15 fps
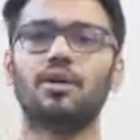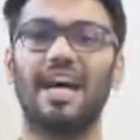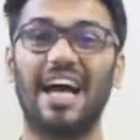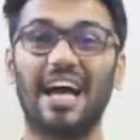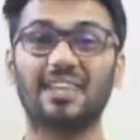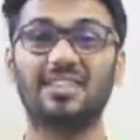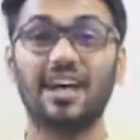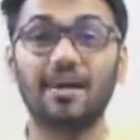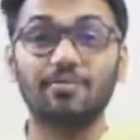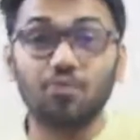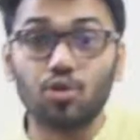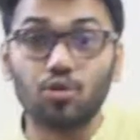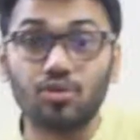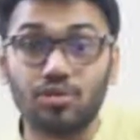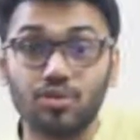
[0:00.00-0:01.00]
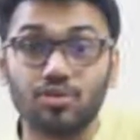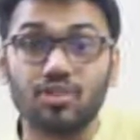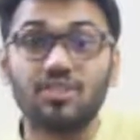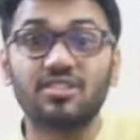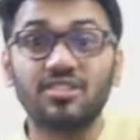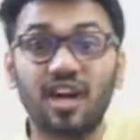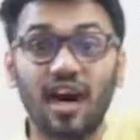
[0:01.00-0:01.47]
As I have told you,
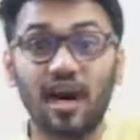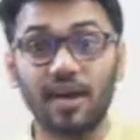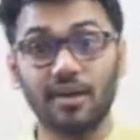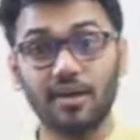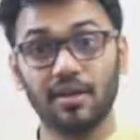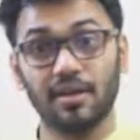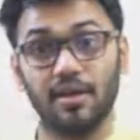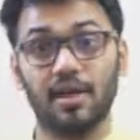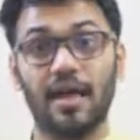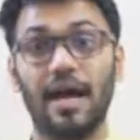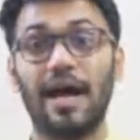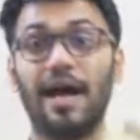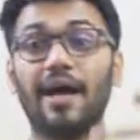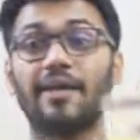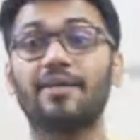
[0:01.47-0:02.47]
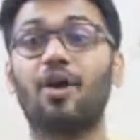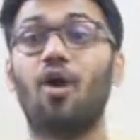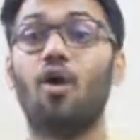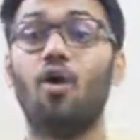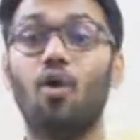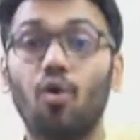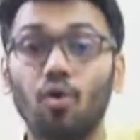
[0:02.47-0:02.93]
the sun and
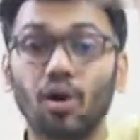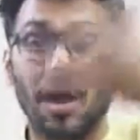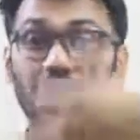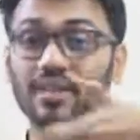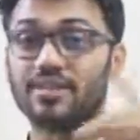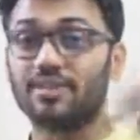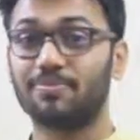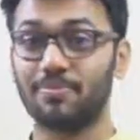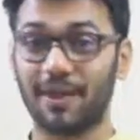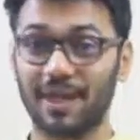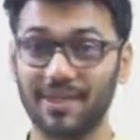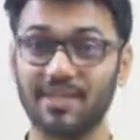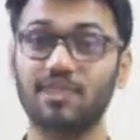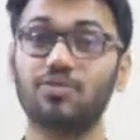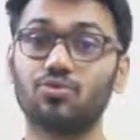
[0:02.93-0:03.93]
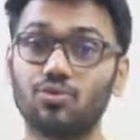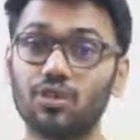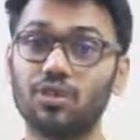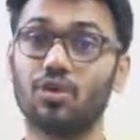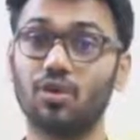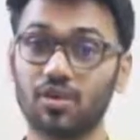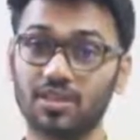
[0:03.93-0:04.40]
all other planets,
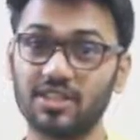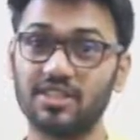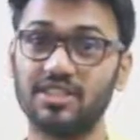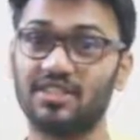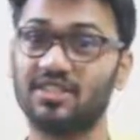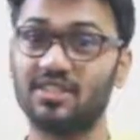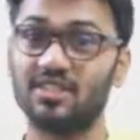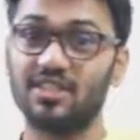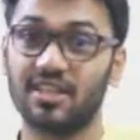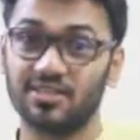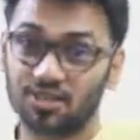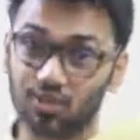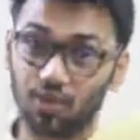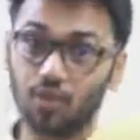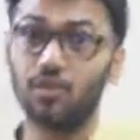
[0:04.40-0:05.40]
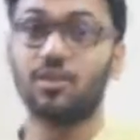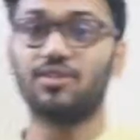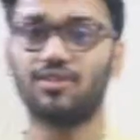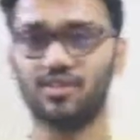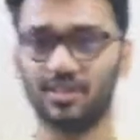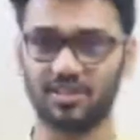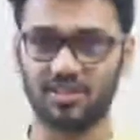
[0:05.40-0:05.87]
we call this is the solar
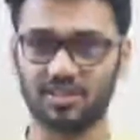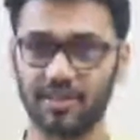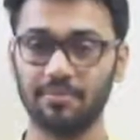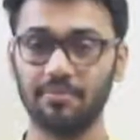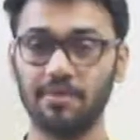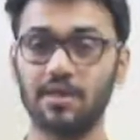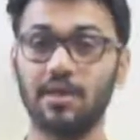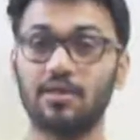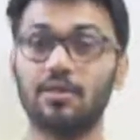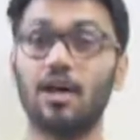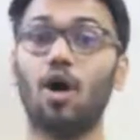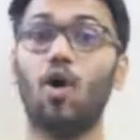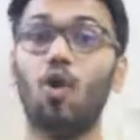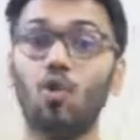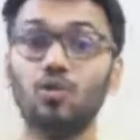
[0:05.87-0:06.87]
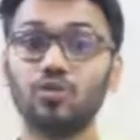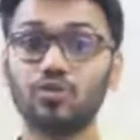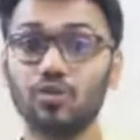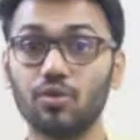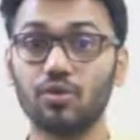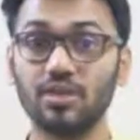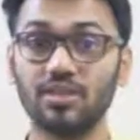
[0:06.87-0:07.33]
system. The whole
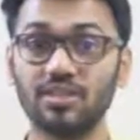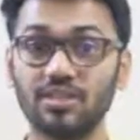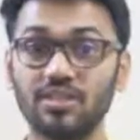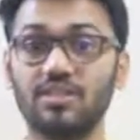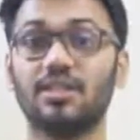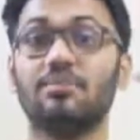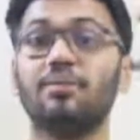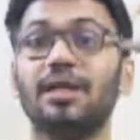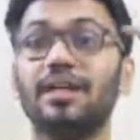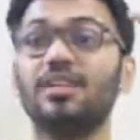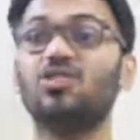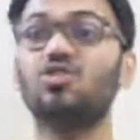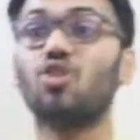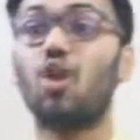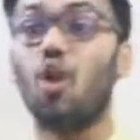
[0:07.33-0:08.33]
solar system is